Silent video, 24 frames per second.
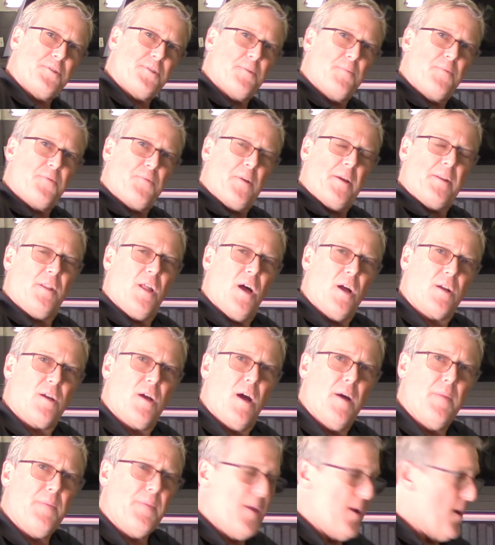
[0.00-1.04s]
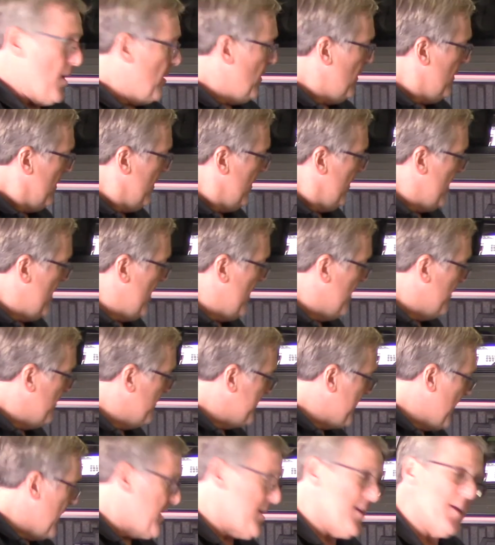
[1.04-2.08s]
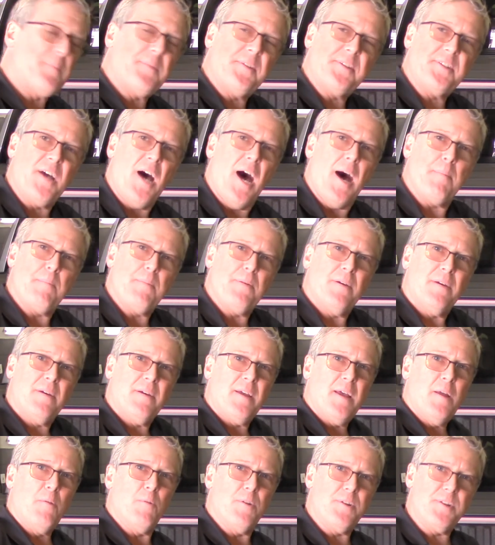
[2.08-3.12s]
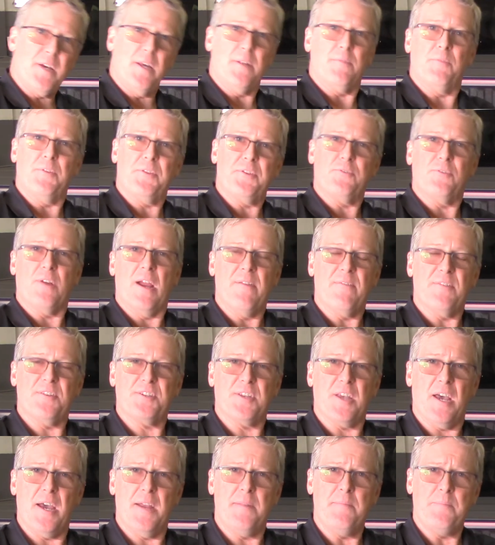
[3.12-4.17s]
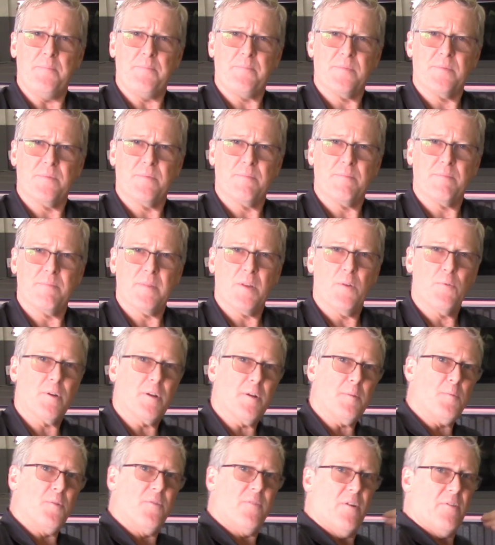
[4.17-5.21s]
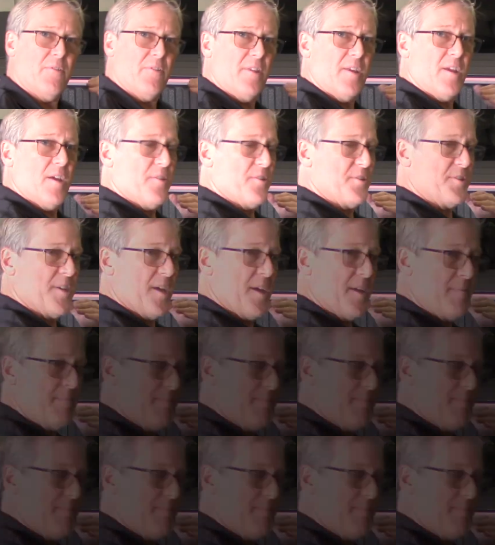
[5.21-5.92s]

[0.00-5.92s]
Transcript: thread lock on there, and tighten up the top, and we're done with the driver's side. We're going to move over to the other side.